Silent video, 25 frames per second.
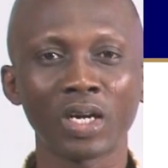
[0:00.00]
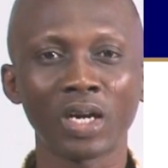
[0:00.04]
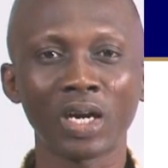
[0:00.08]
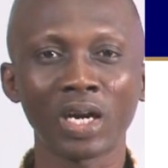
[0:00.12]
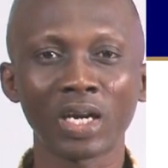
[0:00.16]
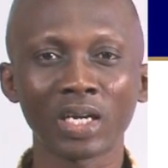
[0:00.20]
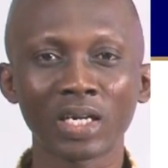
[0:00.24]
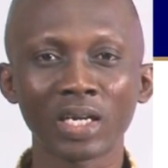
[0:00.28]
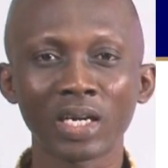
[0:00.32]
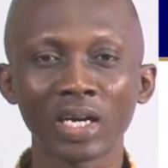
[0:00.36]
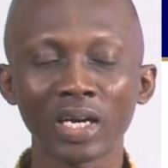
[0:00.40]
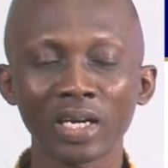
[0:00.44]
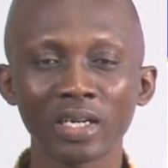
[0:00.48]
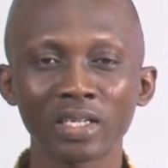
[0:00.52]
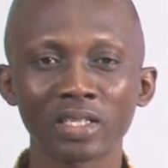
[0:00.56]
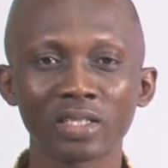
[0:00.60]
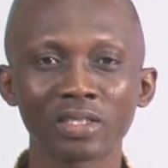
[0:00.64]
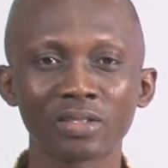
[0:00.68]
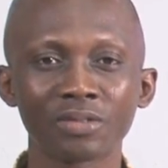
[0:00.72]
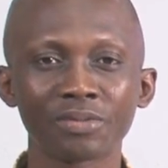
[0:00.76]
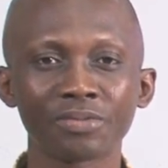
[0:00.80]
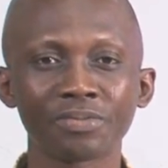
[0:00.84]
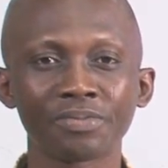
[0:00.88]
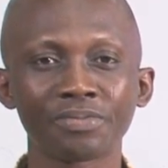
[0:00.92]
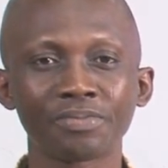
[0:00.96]
anger,
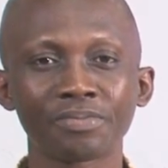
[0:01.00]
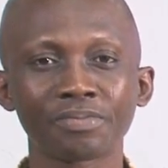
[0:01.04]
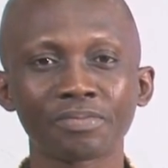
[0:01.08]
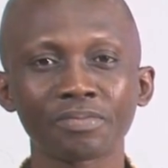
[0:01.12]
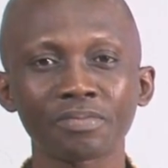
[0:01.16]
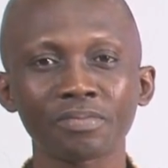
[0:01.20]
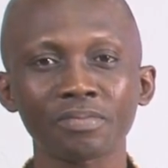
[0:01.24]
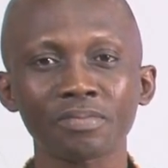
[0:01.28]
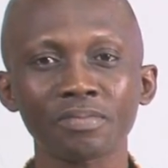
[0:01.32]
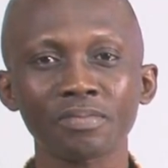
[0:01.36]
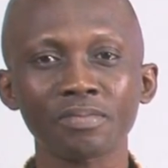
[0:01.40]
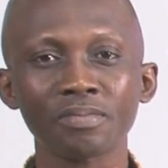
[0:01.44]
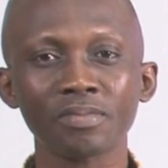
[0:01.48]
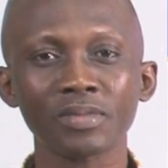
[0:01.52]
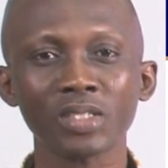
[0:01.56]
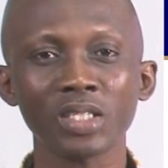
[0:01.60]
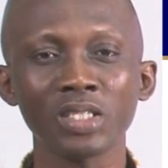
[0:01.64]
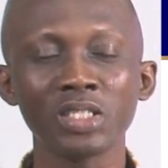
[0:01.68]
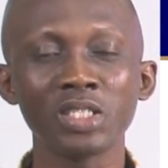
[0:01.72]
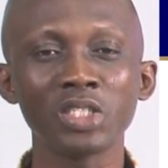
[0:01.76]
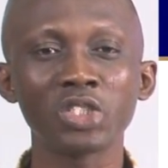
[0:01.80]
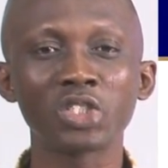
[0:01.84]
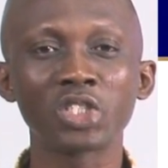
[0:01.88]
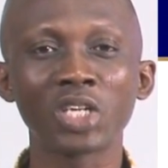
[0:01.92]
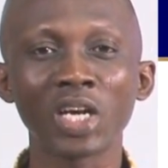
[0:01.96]

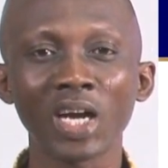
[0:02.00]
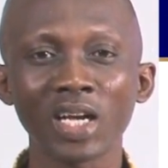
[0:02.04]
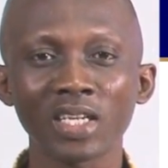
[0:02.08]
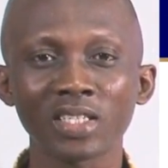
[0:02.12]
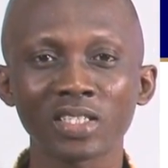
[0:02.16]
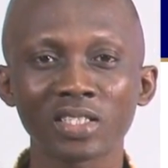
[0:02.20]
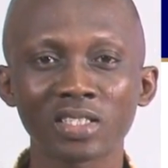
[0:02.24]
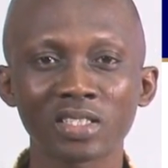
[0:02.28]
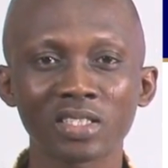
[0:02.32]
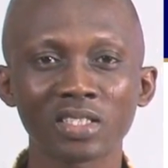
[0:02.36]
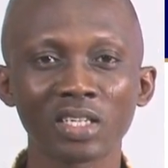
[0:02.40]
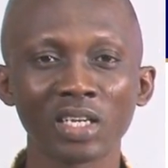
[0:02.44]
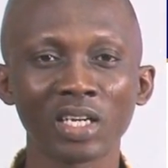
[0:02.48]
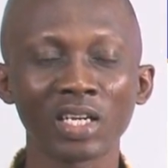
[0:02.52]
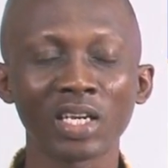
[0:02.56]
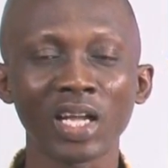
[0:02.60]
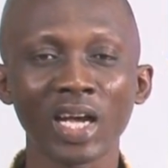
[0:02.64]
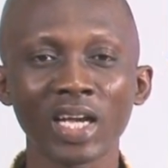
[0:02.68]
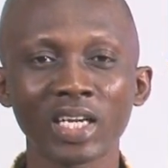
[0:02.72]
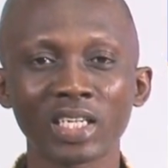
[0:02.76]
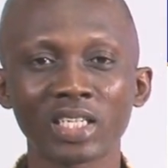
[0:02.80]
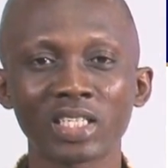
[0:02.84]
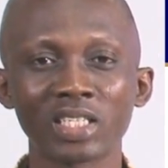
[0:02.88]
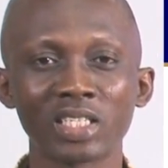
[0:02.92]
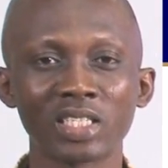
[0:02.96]
disgust,
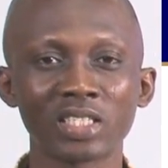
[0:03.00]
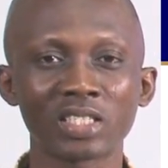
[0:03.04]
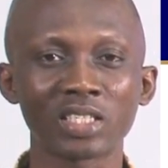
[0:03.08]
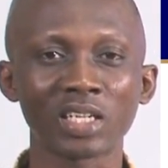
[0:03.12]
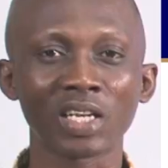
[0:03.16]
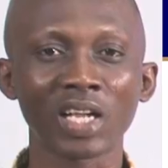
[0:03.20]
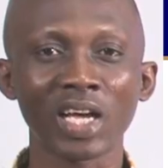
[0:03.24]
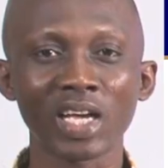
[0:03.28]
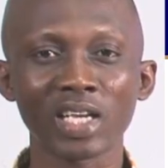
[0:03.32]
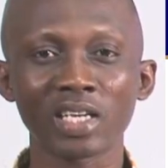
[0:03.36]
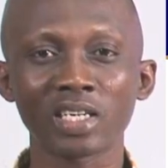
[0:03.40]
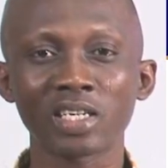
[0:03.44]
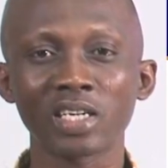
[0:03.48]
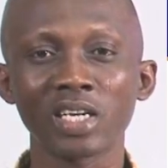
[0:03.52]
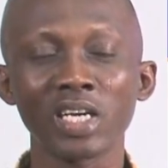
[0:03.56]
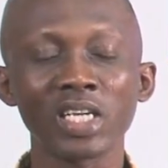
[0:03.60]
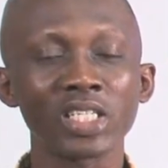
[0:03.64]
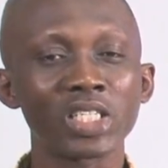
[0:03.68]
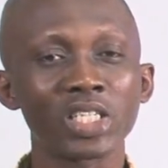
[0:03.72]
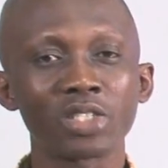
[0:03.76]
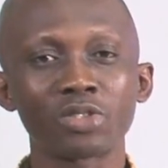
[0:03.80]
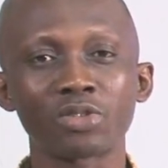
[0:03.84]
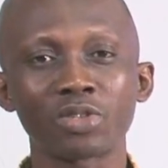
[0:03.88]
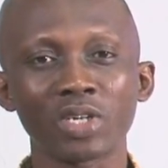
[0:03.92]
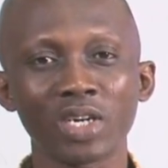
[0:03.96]
like, dislike,
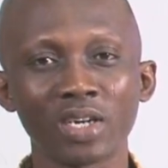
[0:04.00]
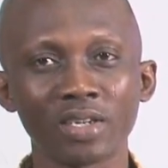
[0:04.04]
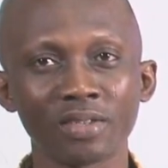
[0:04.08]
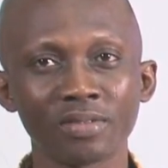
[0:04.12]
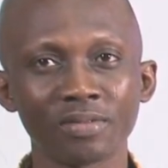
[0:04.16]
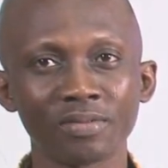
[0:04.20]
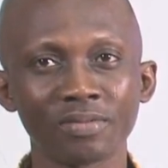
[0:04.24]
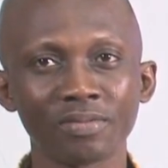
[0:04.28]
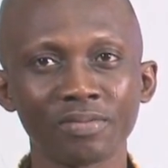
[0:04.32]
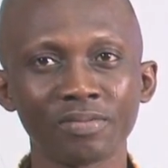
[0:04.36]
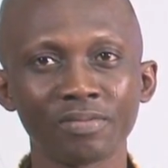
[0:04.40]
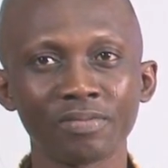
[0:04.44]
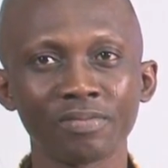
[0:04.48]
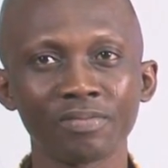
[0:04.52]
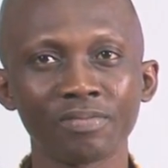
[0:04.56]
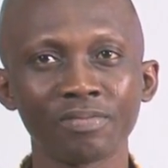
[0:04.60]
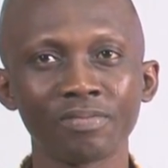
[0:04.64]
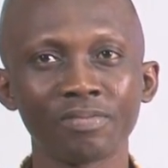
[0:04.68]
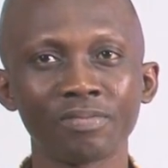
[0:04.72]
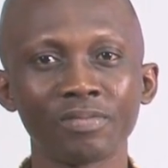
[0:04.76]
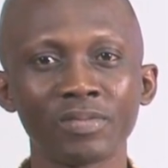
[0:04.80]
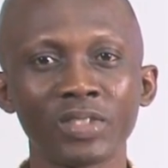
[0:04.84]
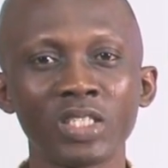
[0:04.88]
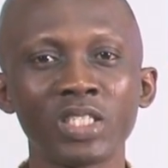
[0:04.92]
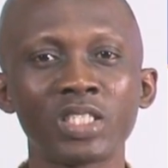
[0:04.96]
etc.
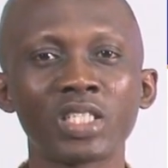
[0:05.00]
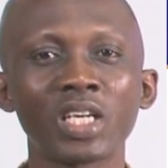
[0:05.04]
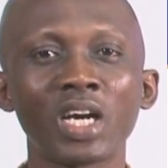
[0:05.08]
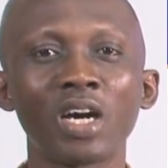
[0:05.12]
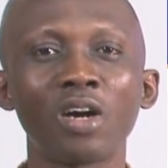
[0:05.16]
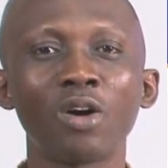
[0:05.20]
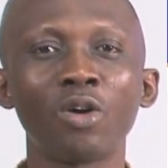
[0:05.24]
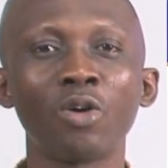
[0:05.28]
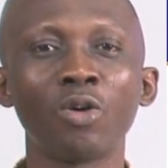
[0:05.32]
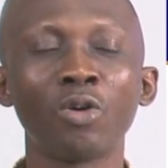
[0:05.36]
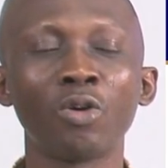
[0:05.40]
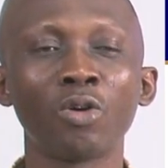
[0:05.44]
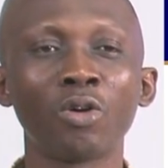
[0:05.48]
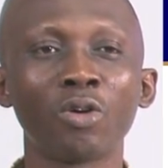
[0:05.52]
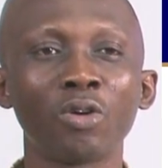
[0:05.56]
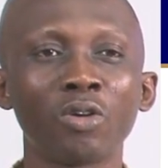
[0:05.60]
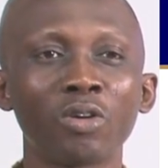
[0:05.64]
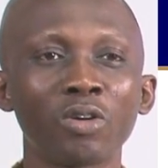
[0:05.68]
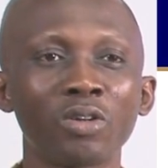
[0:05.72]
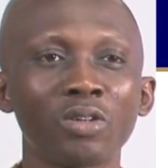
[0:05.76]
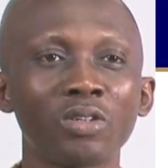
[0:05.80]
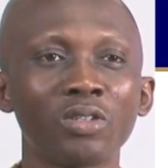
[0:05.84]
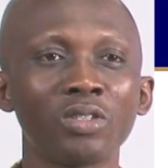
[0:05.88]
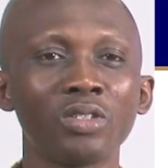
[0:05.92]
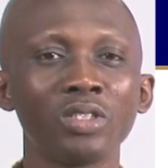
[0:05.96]
These are
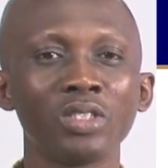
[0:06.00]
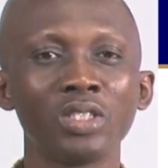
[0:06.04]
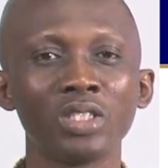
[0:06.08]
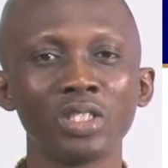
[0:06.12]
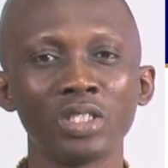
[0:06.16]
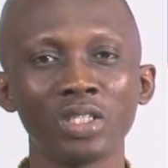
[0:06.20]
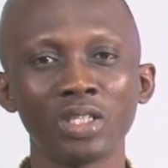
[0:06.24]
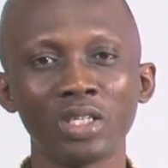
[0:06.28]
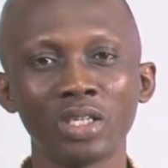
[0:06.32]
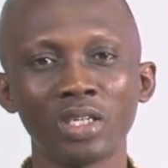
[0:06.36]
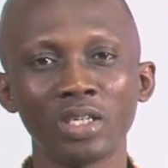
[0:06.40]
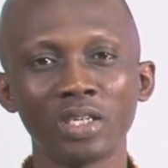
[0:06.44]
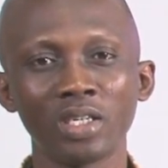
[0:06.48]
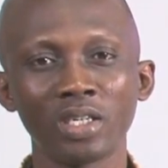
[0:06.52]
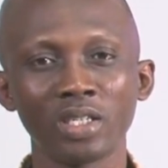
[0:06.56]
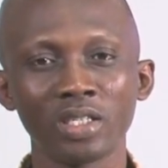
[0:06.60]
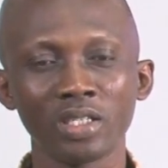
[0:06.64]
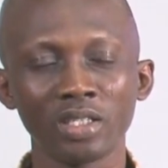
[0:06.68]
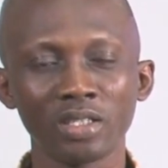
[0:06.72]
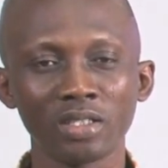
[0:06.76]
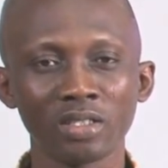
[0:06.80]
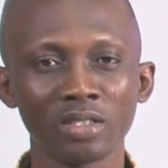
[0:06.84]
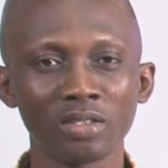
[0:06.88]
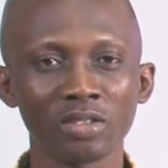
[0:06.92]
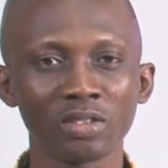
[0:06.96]
all
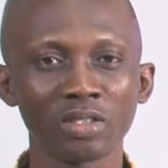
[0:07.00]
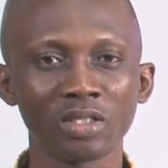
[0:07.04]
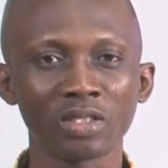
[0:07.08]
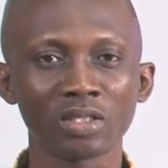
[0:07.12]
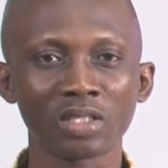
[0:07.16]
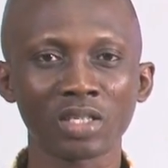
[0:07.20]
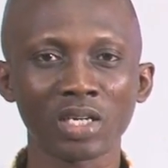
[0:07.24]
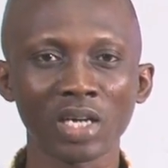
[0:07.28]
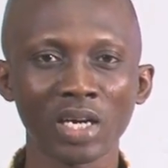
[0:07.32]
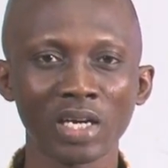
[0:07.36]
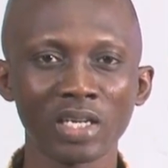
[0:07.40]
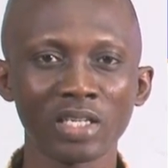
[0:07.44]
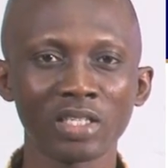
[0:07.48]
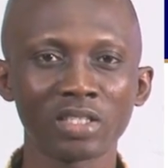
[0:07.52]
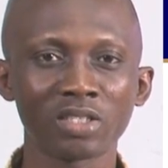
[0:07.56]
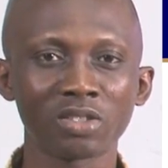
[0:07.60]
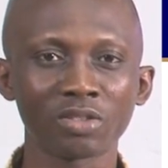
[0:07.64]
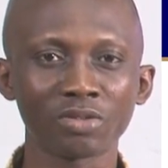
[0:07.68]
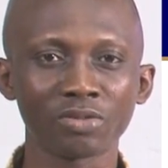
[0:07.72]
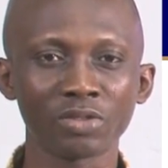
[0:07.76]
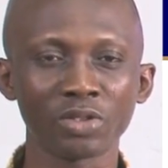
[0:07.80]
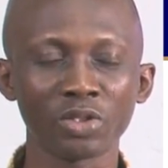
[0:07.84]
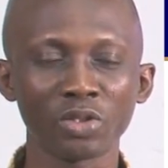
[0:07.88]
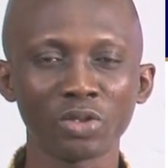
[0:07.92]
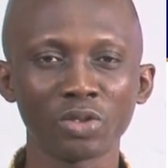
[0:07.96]
kinds
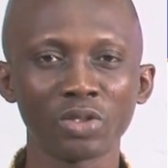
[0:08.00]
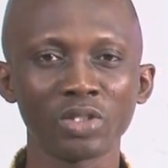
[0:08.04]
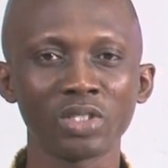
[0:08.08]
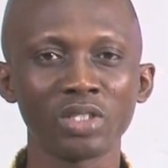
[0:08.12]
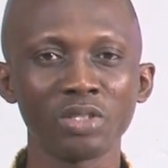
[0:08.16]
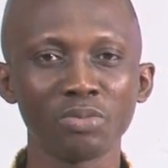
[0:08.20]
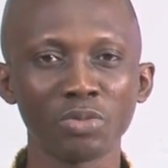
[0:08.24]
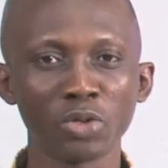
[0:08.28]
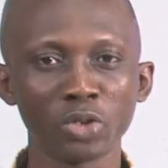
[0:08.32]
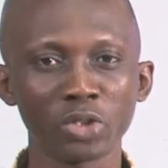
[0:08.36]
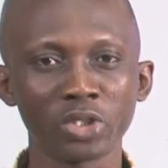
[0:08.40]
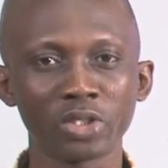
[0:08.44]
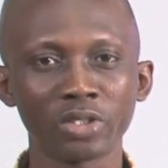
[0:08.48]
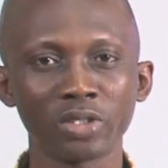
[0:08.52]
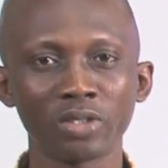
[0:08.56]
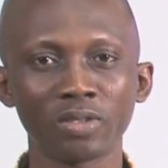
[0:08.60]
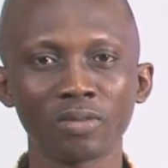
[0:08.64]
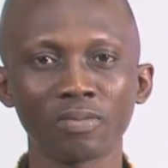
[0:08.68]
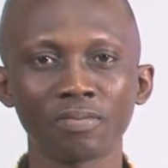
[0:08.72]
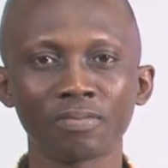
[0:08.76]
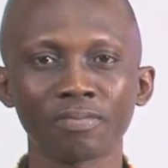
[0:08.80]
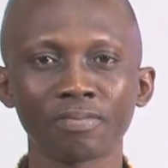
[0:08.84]
of, emotion.